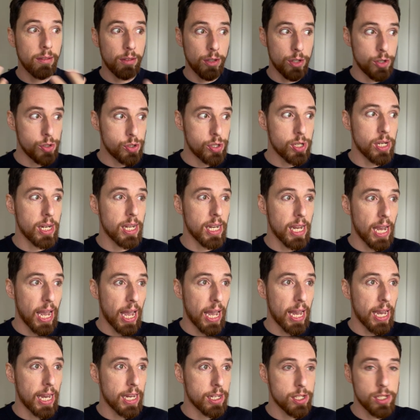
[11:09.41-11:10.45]
usually
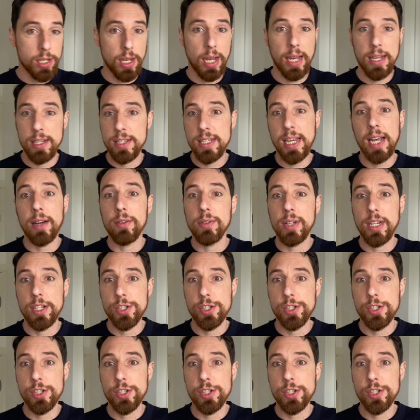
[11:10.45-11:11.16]
a sound